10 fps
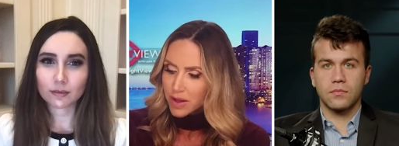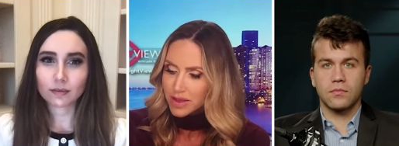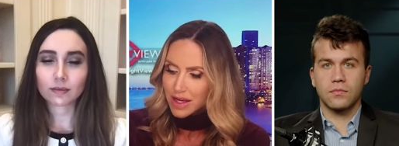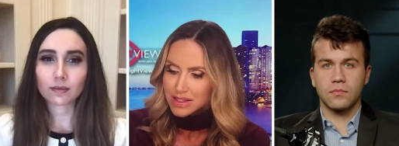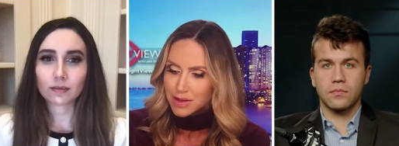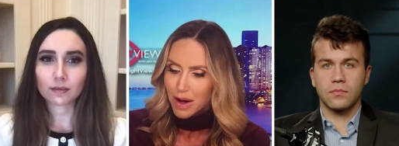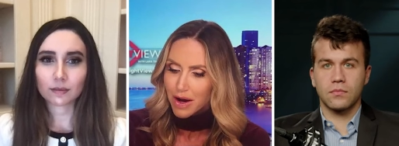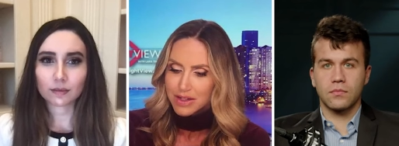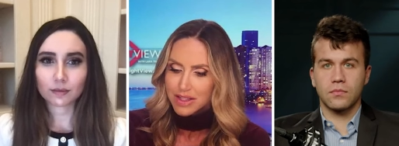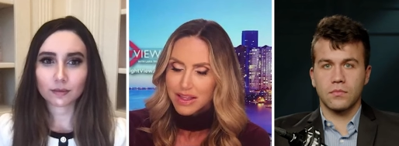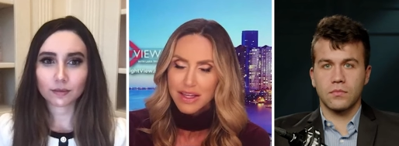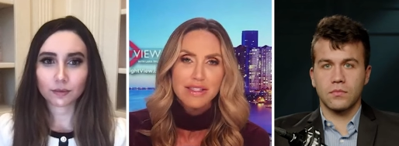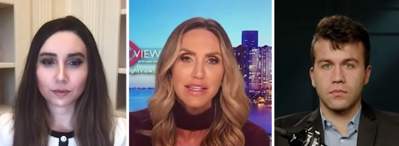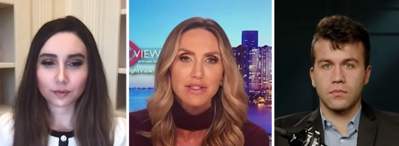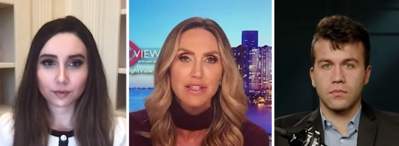Speaker 1: what that's about because I think
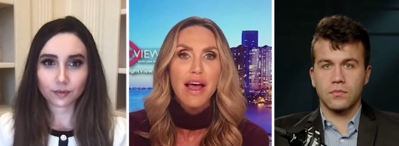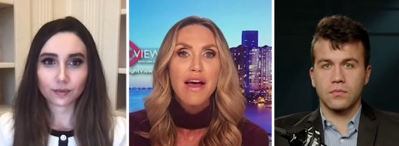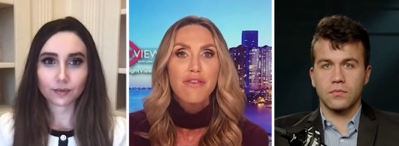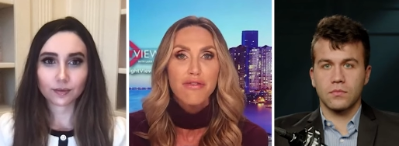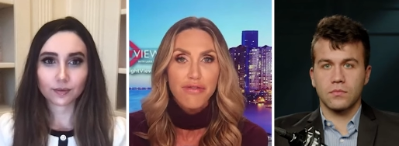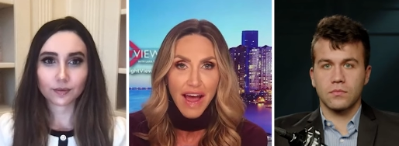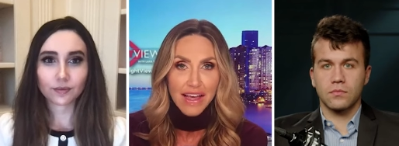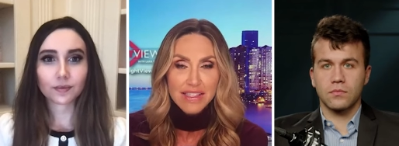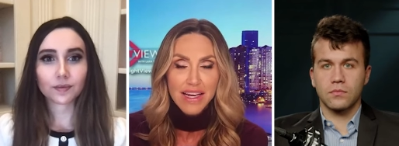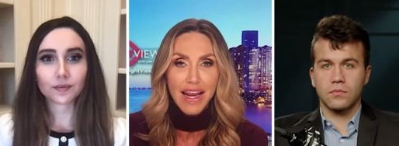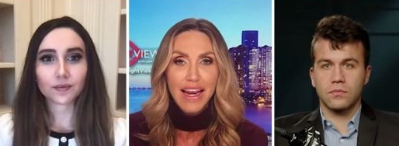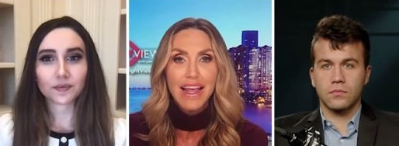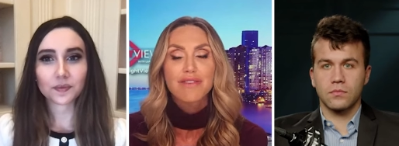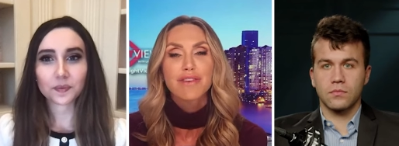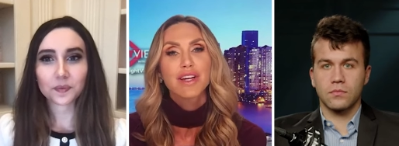it sounds fascinating
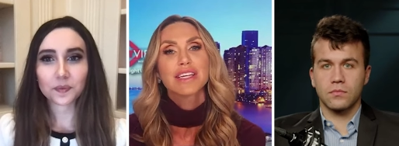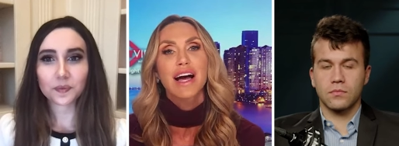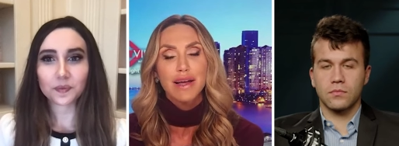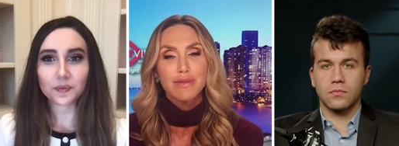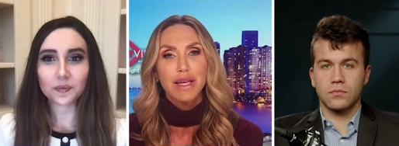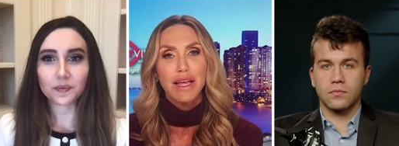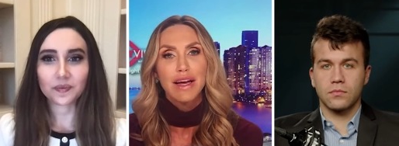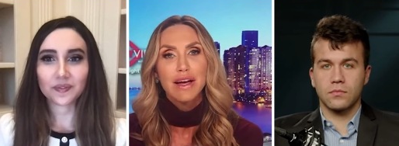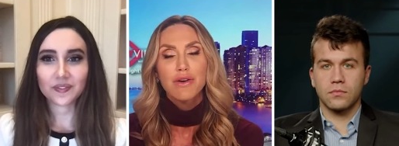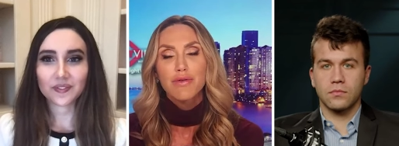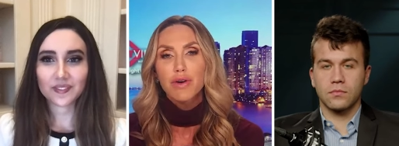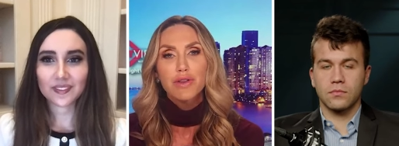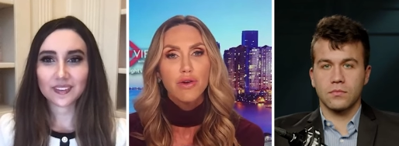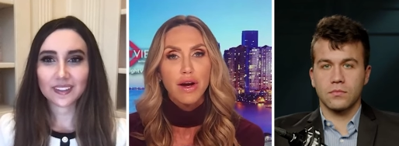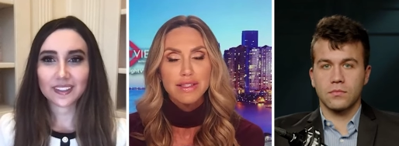and very timely for all
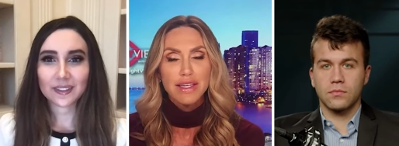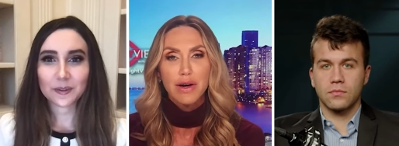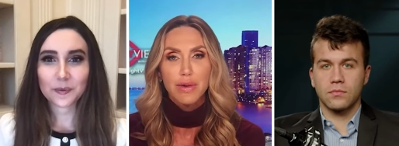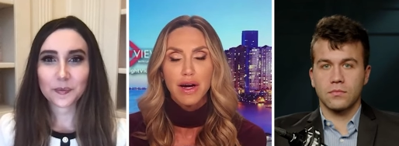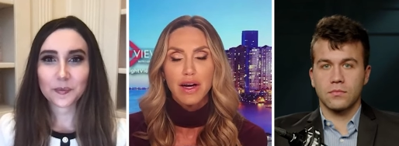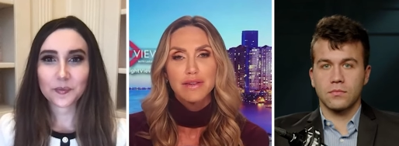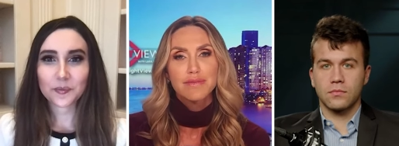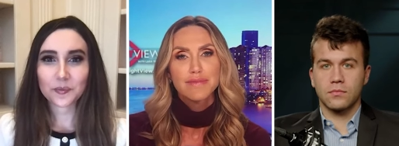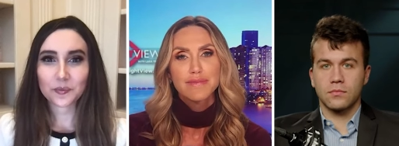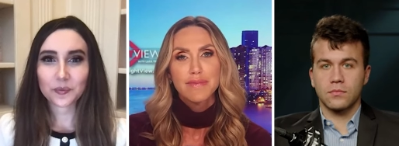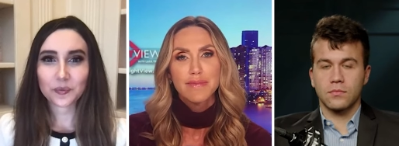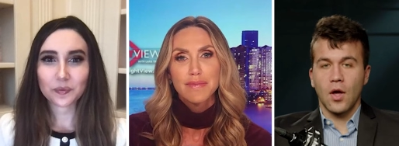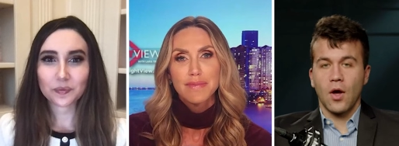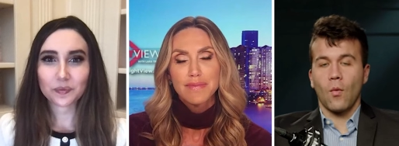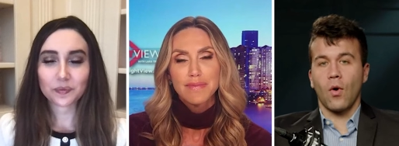the crazy going on.
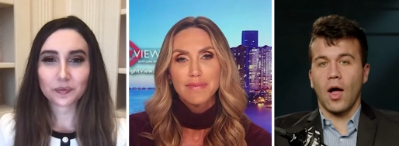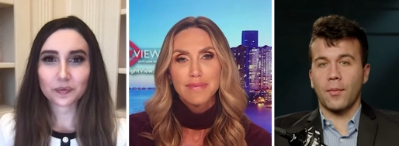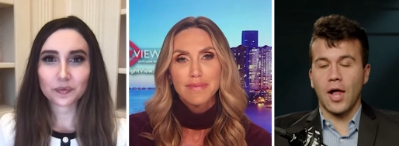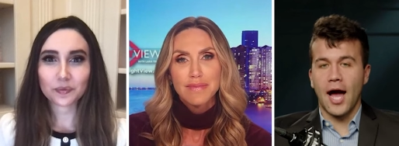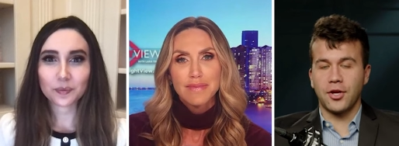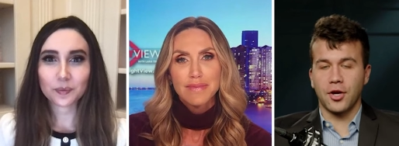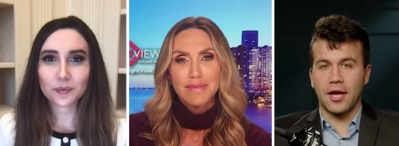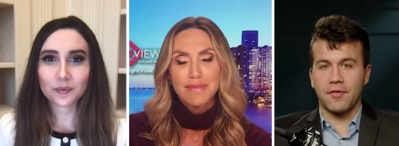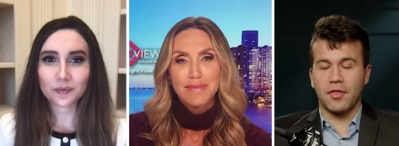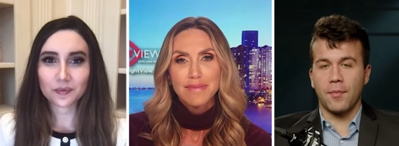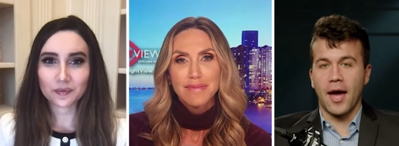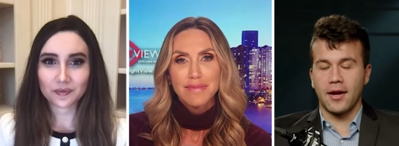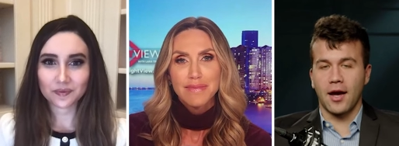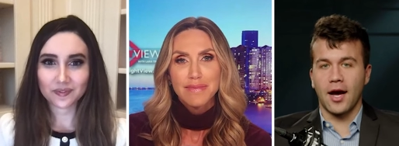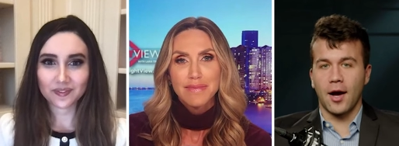
Speaker 2: Well, I'm glad you're giving the
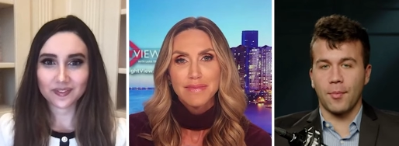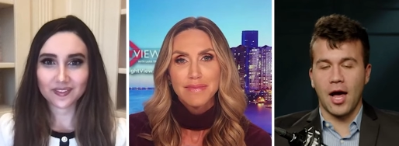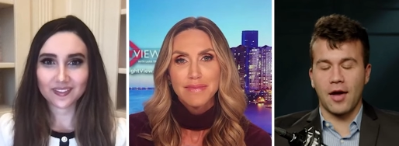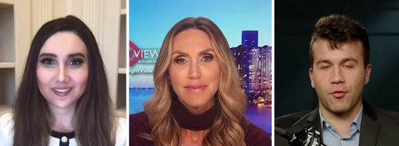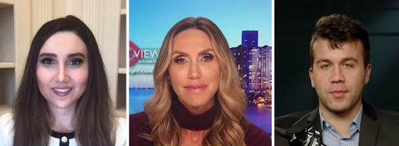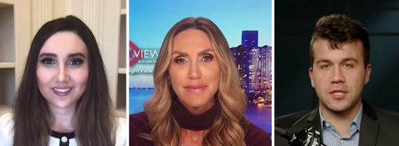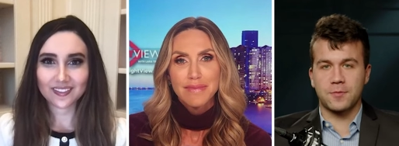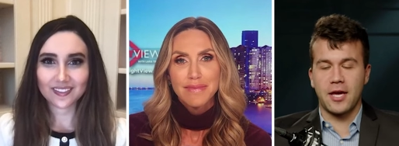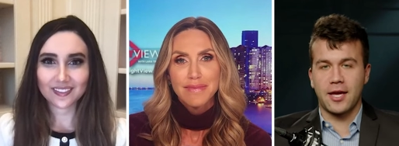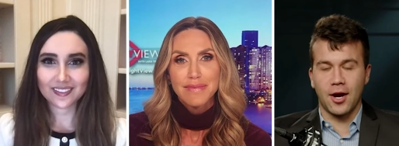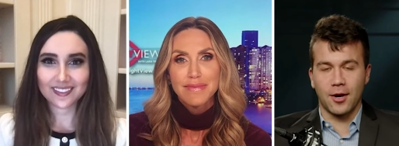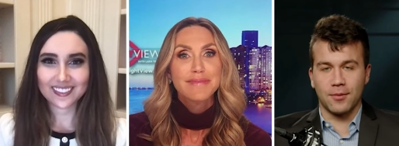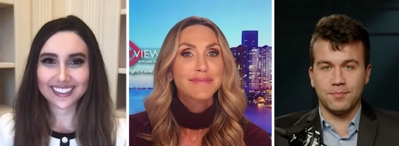men uh, a uh, platform to speak here